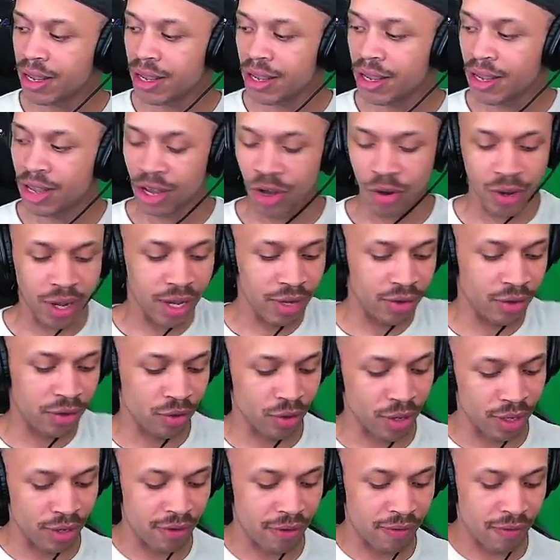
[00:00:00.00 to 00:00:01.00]
Okay, so
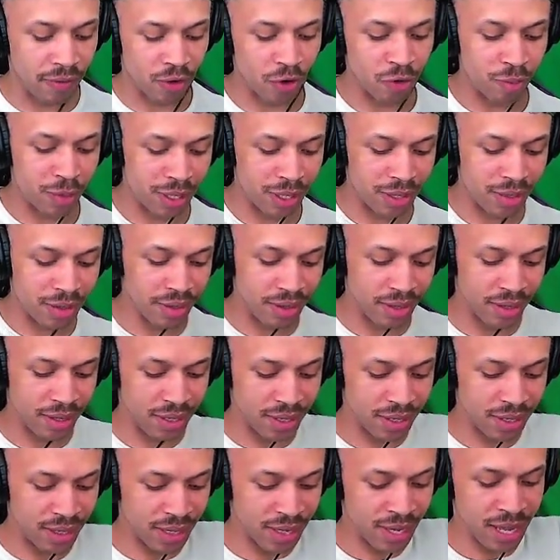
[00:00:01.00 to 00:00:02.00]
that's the first piece.
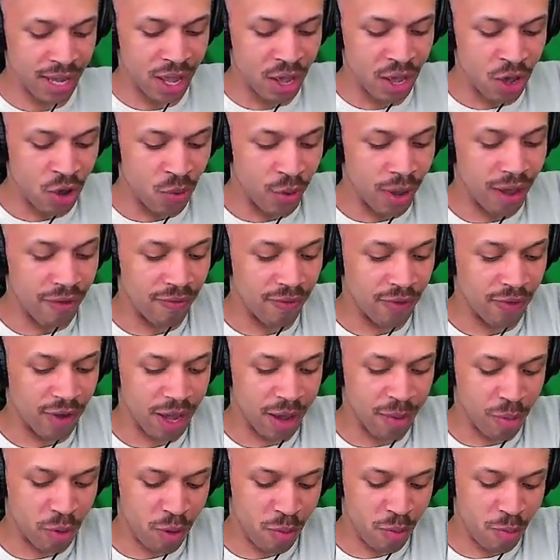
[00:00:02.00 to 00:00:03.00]
We have a
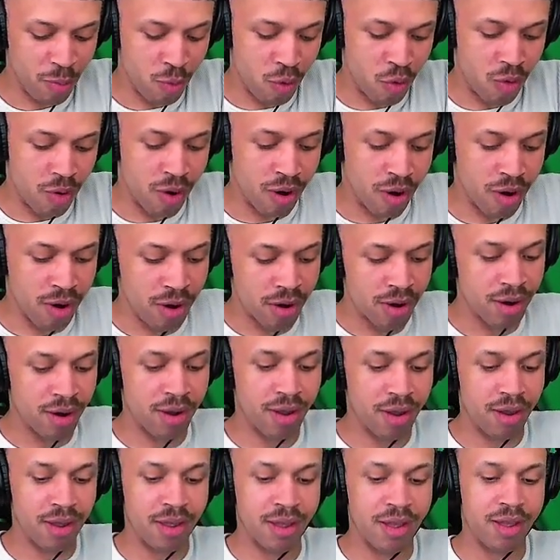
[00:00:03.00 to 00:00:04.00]
couple more.
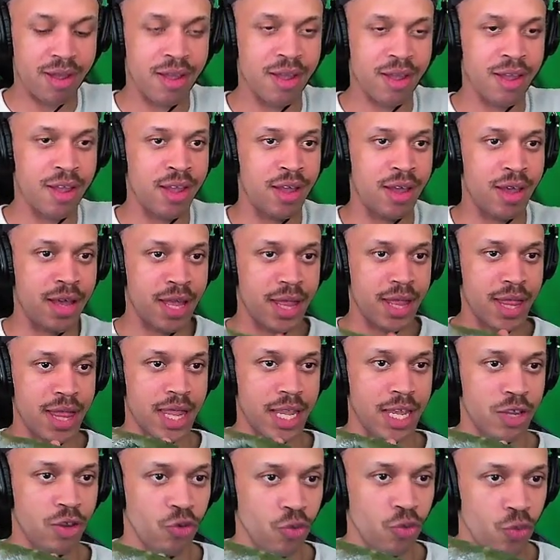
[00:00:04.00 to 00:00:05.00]

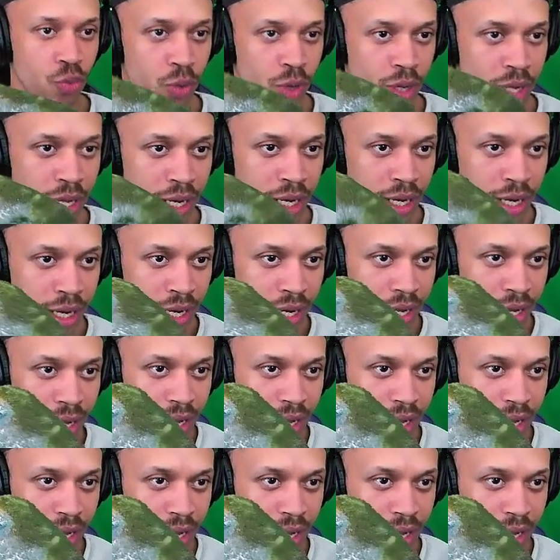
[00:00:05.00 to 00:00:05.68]
This one.